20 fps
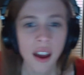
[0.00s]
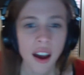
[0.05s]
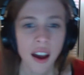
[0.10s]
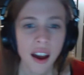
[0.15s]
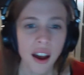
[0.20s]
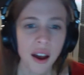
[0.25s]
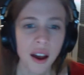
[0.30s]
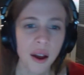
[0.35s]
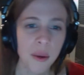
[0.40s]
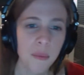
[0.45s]

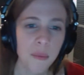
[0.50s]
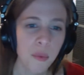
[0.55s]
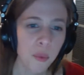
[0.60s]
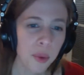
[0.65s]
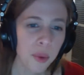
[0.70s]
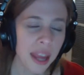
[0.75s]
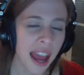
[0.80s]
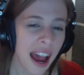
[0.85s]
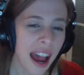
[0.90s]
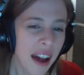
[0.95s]
Um,
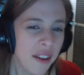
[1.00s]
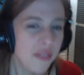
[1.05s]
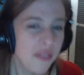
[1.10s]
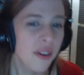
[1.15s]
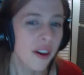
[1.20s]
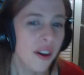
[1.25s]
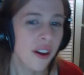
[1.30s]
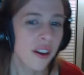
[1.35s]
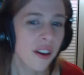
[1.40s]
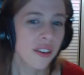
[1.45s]
we have
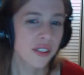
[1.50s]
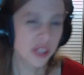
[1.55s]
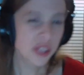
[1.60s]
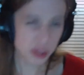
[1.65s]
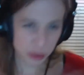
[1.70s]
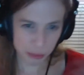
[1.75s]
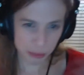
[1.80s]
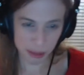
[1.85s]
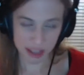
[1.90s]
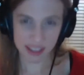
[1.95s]

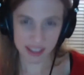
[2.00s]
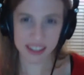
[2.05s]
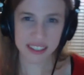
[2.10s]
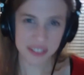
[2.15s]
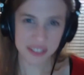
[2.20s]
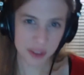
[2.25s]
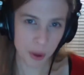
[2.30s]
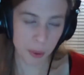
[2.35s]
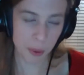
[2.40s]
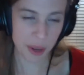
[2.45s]
two
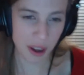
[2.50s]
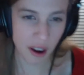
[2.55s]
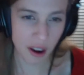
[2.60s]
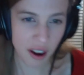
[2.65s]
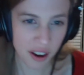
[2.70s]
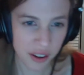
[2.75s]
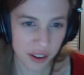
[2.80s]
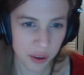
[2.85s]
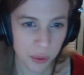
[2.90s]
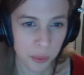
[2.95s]
melodies going
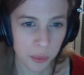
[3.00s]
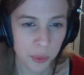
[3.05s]
on.